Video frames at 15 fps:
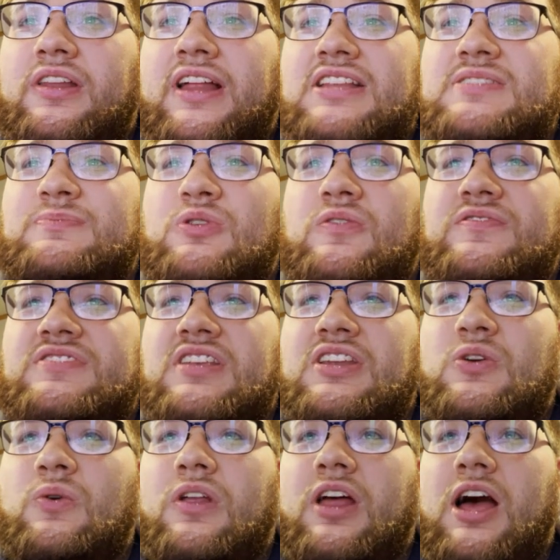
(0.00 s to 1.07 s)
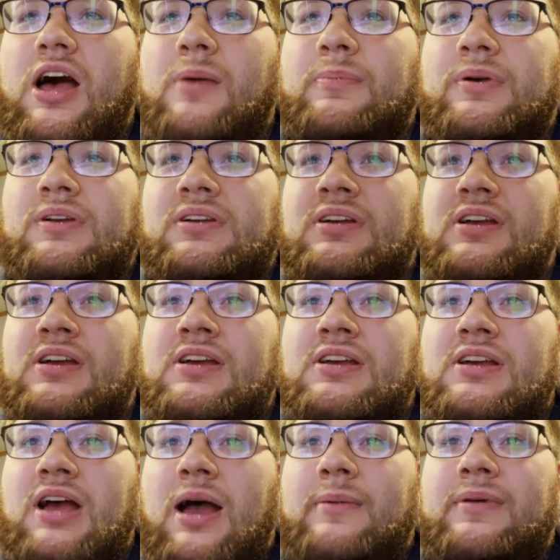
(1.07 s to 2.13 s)
Let's move Cyndaquil up.
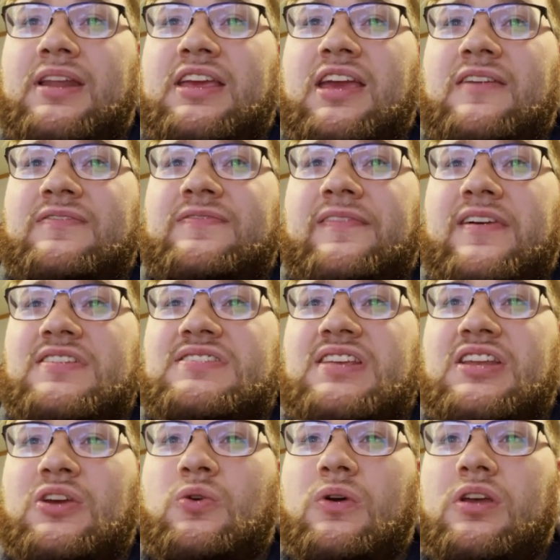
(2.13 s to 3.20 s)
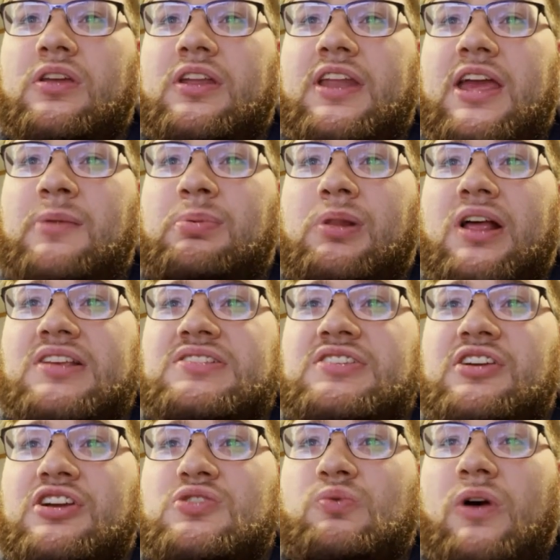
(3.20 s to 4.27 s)
I'm going to give Cyndaquil an A+
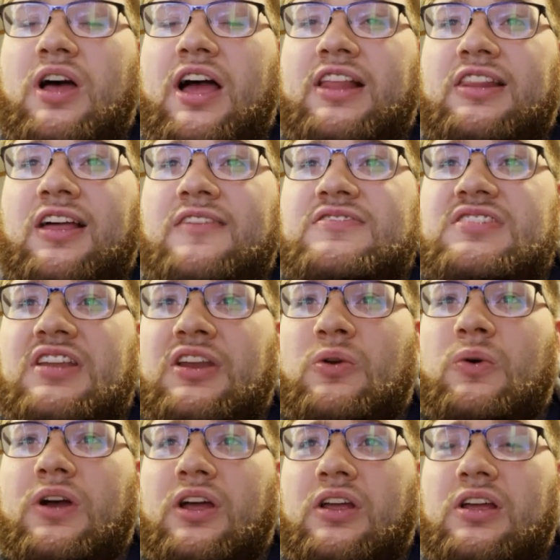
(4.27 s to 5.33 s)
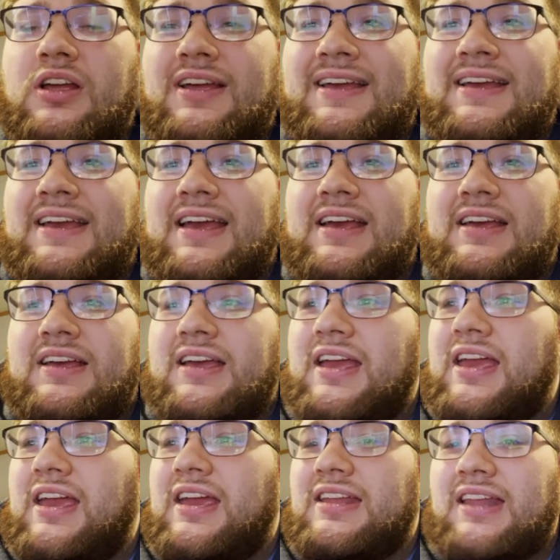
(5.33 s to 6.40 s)
tier as well. I love Cyndaquil.
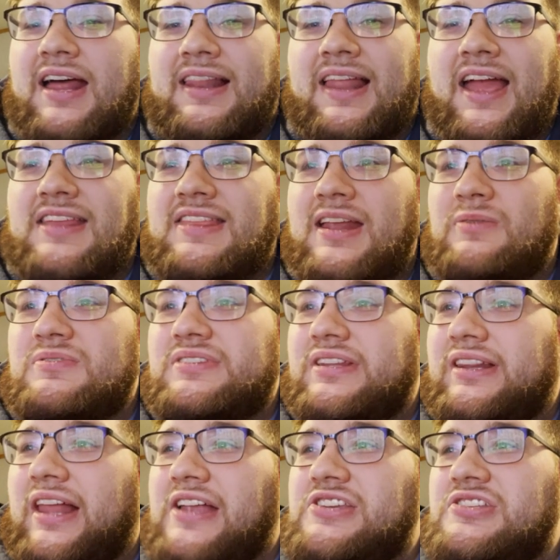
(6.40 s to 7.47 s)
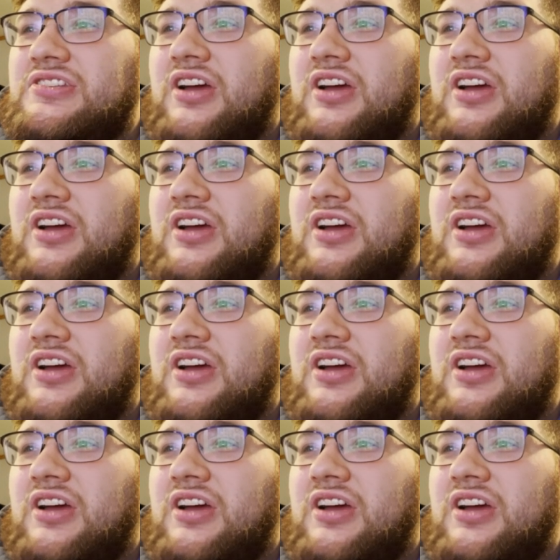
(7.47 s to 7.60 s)
And I like that it was in Legends